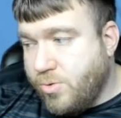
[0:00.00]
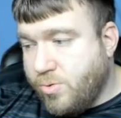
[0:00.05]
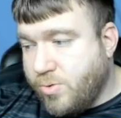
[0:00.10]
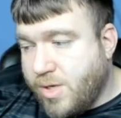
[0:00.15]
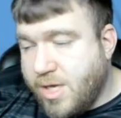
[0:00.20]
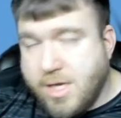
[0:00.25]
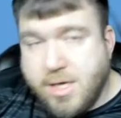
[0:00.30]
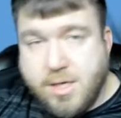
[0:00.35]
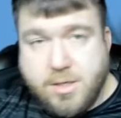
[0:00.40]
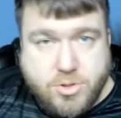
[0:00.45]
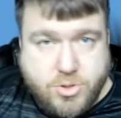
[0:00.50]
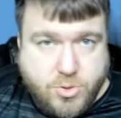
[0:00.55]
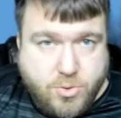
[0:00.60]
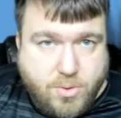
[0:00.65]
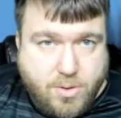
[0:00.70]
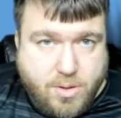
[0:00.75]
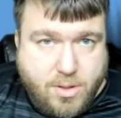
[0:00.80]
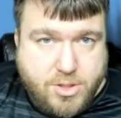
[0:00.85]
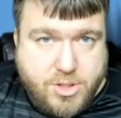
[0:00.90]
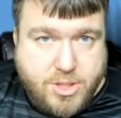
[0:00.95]
King
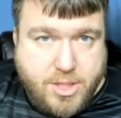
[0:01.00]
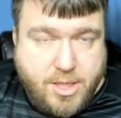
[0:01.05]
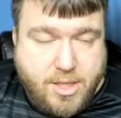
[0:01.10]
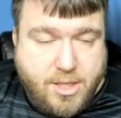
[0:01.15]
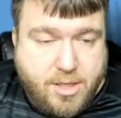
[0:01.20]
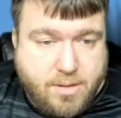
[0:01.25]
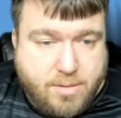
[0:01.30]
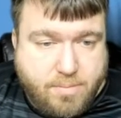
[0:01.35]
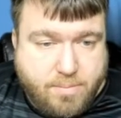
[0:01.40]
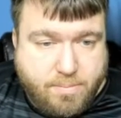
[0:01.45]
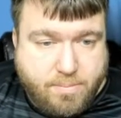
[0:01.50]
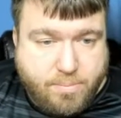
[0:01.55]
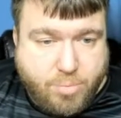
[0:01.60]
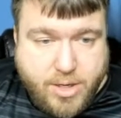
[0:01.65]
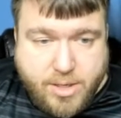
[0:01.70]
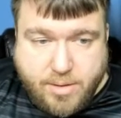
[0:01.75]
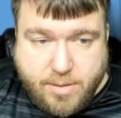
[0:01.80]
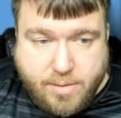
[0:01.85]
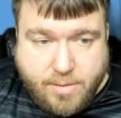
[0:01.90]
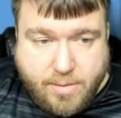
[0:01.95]
George in
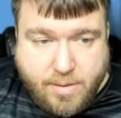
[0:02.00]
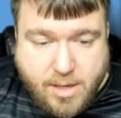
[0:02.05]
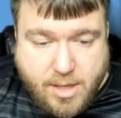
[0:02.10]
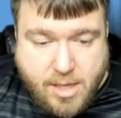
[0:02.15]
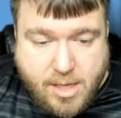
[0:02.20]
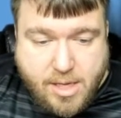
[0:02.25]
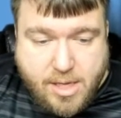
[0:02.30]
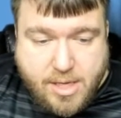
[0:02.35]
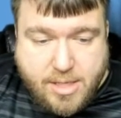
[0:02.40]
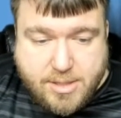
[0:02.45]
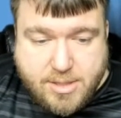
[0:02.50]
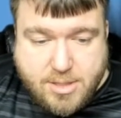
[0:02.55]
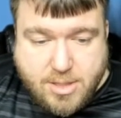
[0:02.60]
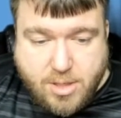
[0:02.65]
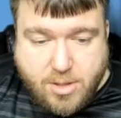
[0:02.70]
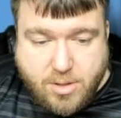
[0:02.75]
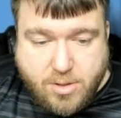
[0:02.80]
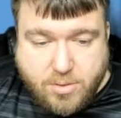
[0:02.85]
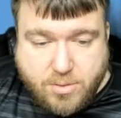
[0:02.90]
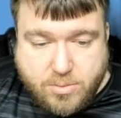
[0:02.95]
Britain.
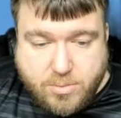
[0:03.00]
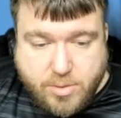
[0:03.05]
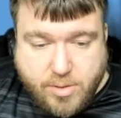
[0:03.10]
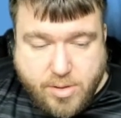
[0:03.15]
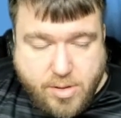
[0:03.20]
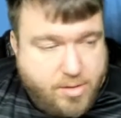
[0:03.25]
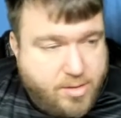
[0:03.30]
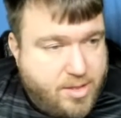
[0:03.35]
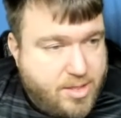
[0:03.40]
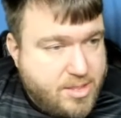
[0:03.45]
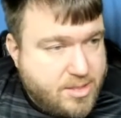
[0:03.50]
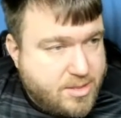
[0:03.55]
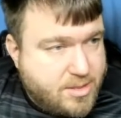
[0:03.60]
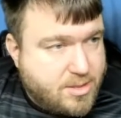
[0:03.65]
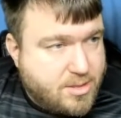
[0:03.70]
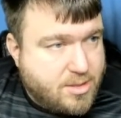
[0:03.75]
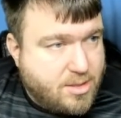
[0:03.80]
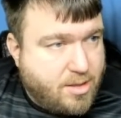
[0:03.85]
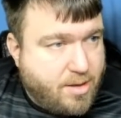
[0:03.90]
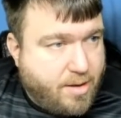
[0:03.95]
So
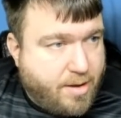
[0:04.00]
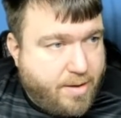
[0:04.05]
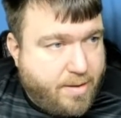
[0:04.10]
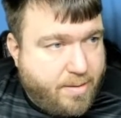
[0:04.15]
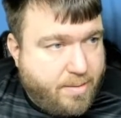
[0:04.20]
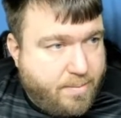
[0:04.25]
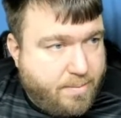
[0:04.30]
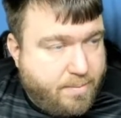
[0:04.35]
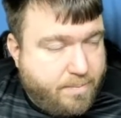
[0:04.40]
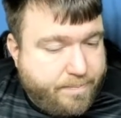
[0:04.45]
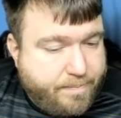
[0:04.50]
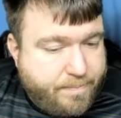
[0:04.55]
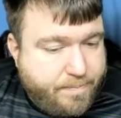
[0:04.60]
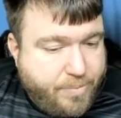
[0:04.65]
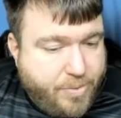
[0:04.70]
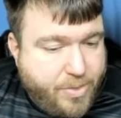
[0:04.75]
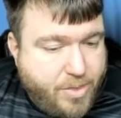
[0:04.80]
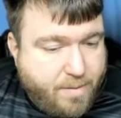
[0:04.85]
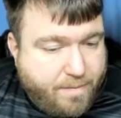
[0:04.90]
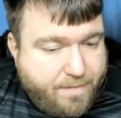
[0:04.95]
this, the
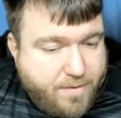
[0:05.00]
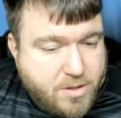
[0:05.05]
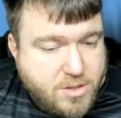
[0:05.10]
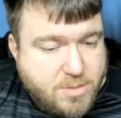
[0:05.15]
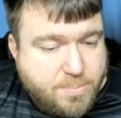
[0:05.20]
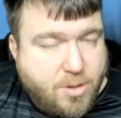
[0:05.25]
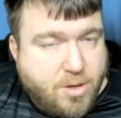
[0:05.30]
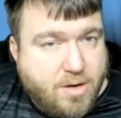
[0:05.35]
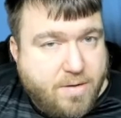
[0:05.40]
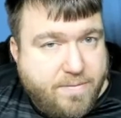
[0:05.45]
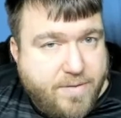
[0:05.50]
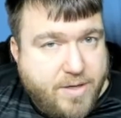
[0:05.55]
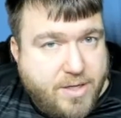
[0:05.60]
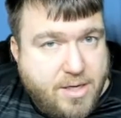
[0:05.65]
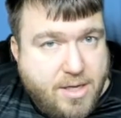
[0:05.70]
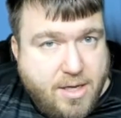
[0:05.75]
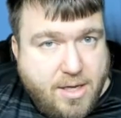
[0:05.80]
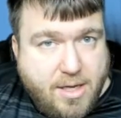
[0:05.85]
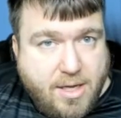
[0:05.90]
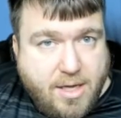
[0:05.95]
first part of it
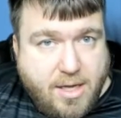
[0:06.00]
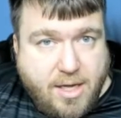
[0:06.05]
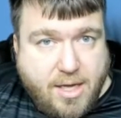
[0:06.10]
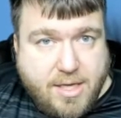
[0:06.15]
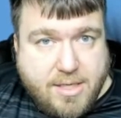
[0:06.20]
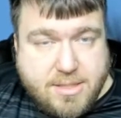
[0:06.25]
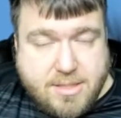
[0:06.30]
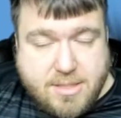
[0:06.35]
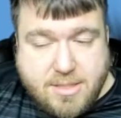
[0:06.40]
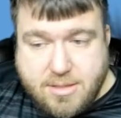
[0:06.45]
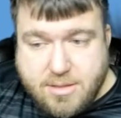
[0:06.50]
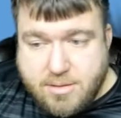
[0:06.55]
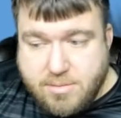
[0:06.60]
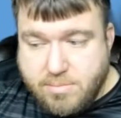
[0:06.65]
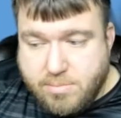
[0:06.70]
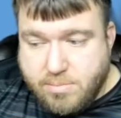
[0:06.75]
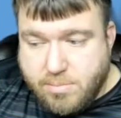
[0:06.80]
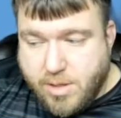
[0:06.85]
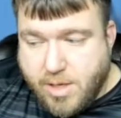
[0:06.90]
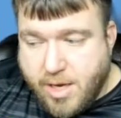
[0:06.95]
is
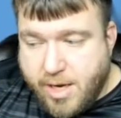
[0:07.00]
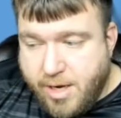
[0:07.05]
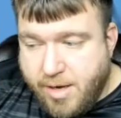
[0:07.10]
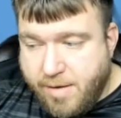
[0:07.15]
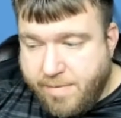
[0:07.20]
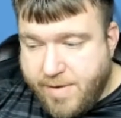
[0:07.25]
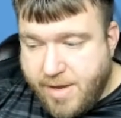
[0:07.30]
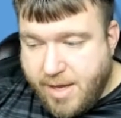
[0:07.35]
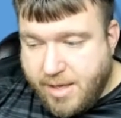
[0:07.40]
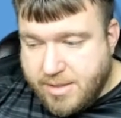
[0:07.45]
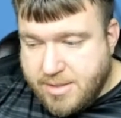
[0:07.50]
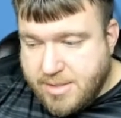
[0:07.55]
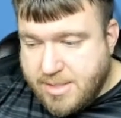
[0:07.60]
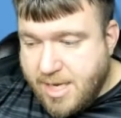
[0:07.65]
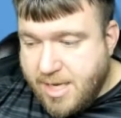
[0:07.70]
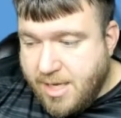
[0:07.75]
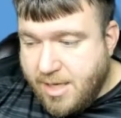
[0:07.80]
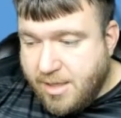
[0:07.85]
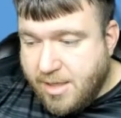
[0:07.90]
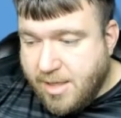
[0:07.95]
kind of
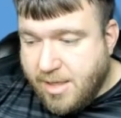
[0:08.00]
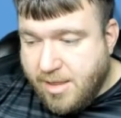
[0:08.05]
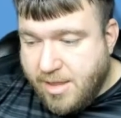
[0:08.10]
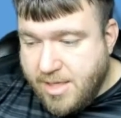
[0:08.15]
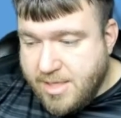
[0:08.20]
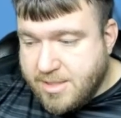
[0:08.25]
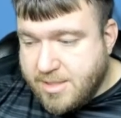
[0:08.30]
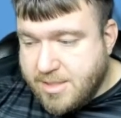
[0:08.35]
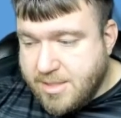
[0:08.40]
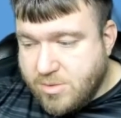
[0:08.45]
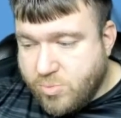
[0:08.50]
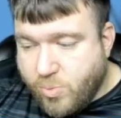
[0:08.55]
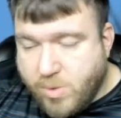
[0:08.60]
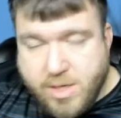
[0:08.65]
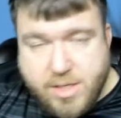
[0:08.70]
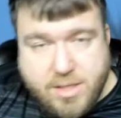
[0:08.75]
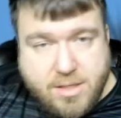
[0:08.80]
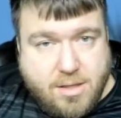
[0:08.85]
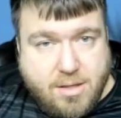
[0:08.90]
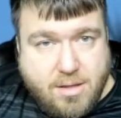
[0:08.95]
saying this is
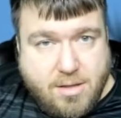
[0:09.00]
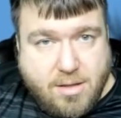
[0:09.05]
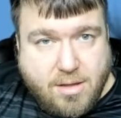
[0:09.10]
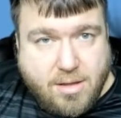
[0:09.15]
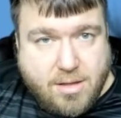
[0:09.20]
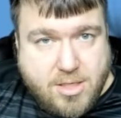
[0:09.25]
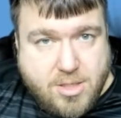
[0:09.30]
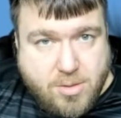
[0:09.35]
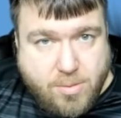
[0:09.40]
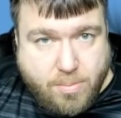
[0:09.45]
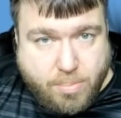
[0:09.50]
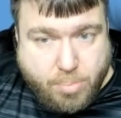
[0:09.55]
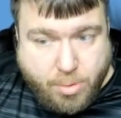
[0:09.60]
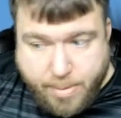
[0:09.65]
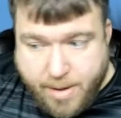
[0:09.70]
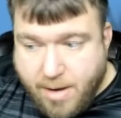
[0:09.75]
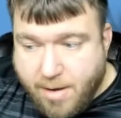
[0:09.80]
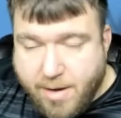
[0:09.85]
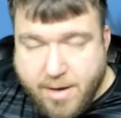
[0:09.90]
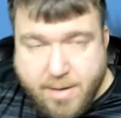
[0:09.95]
what, to
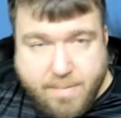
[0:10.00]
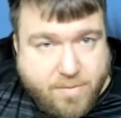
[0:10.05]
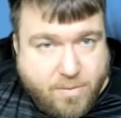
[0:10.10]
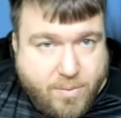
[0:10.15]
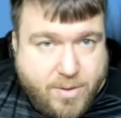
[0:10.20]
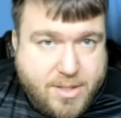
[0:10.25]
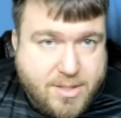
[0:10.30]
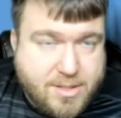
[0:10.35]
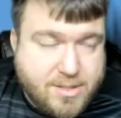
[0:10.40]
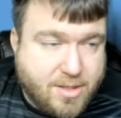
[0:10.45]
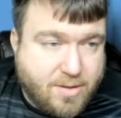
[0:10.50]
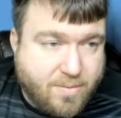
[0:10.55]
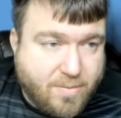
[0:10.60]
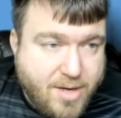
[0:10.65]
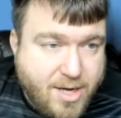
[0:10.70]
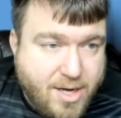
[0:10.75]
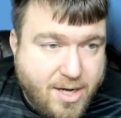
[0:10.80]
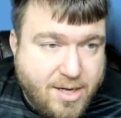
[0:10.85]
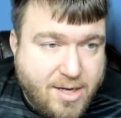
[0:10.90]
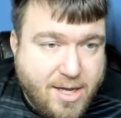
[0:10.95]
prepare him for what he's going to
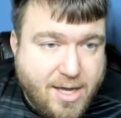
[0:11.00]
read